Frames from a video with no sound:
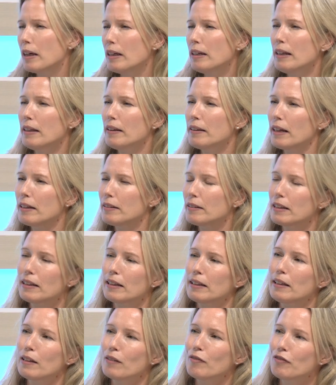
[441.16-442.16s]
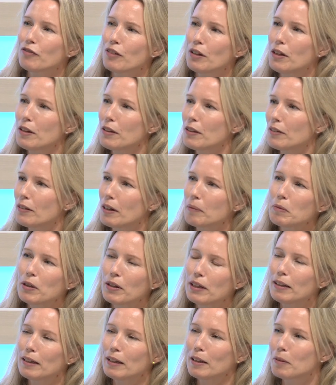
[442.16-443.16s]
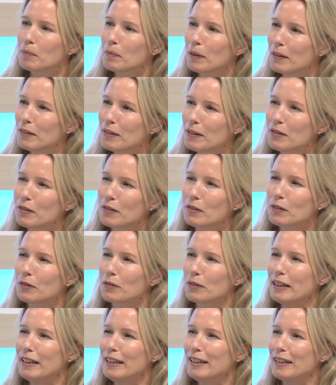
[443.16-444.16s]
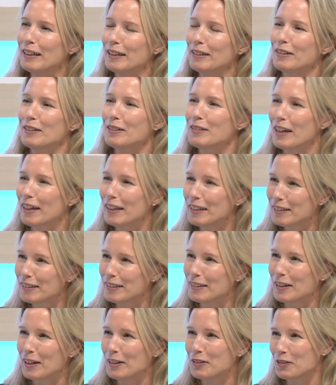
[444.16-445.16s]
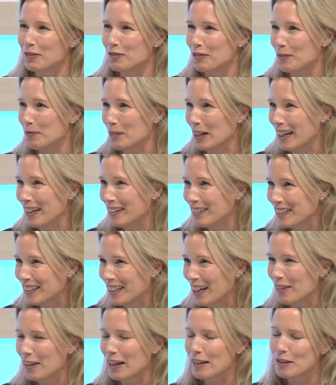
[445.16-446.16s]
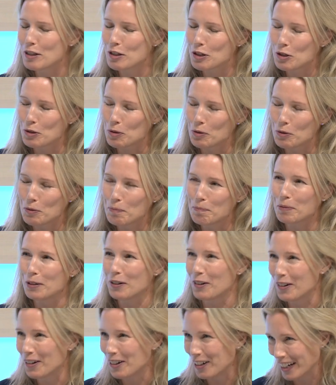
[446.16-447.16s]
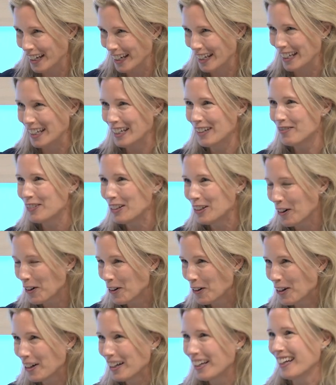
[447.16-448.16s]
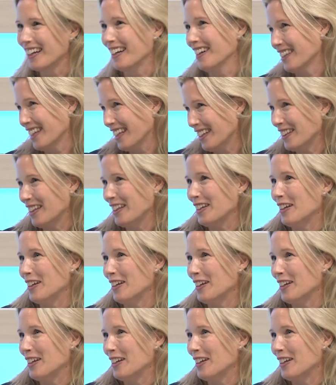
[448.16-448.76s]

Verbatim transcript: taking that a little further, I'm thinking about the screening detected atrial fibrillation now. That's super early, even earlier than